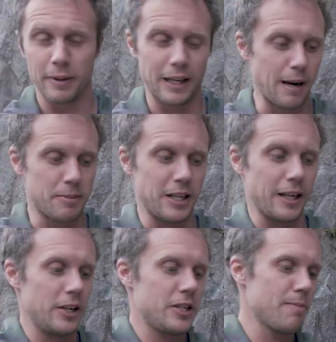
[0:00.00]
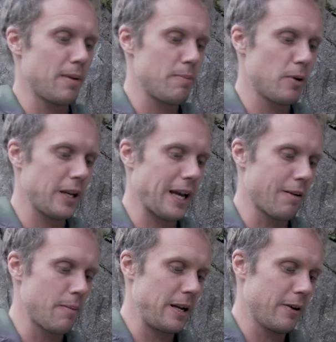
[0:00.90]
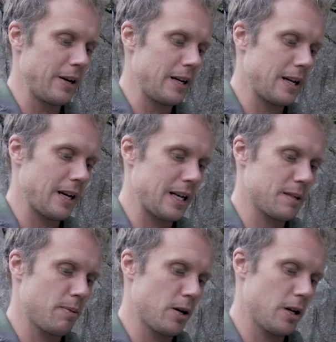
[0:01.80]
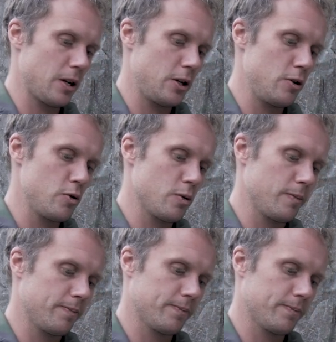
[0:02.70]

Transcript: with the clip stick, you simply put your carabiner in as per usual.